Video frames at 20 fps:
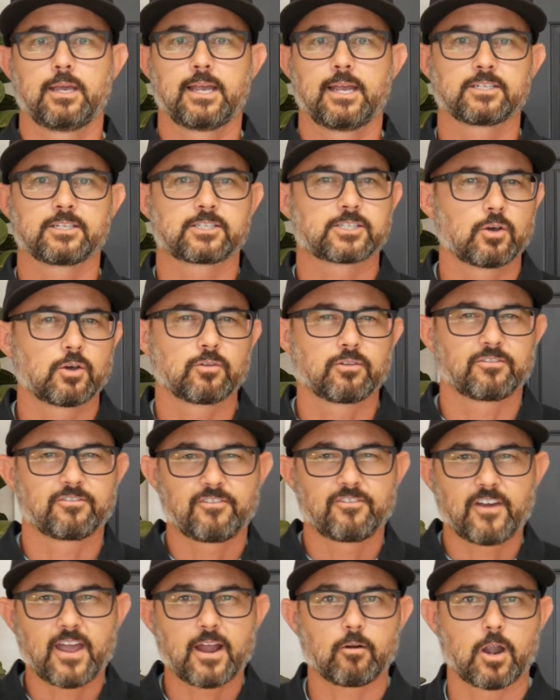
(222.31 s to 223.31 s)
And so the
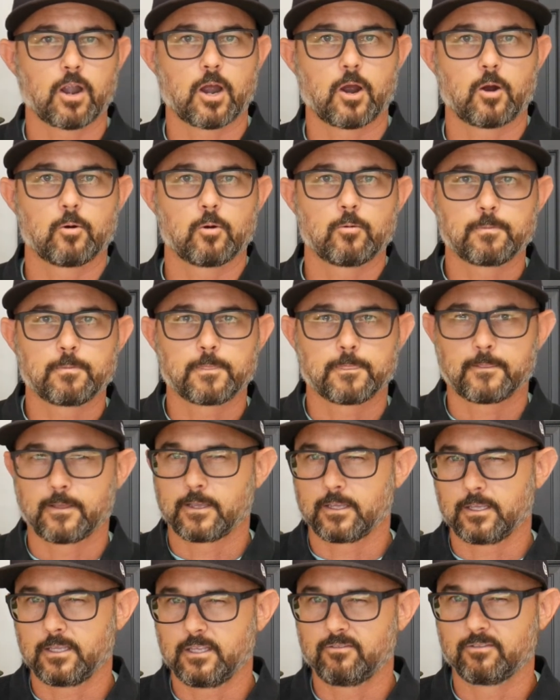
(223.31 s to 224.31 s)
Pharaoh,
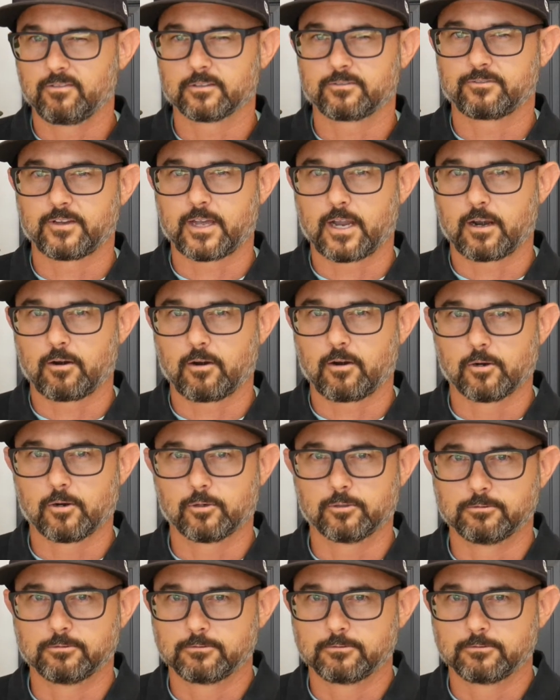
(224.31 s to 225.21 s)
the evil Pharaoh,